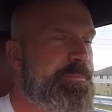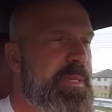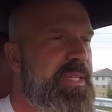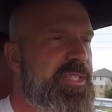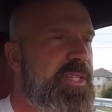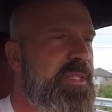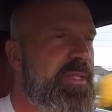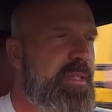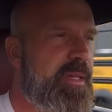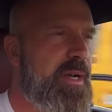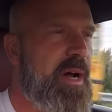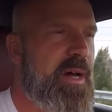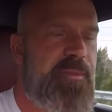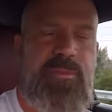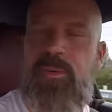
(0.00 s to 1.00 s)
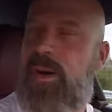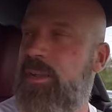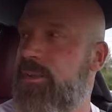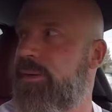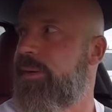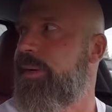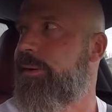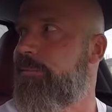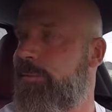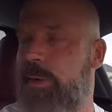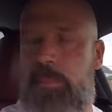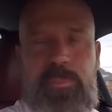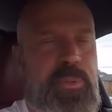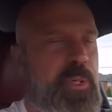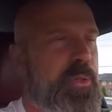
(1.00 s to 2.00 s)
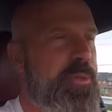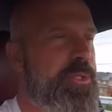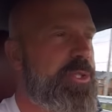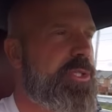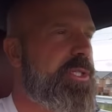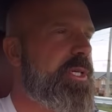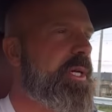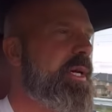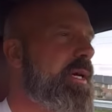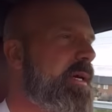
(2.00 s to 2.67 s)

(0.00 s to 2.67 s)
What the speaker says: basically the godfather of approach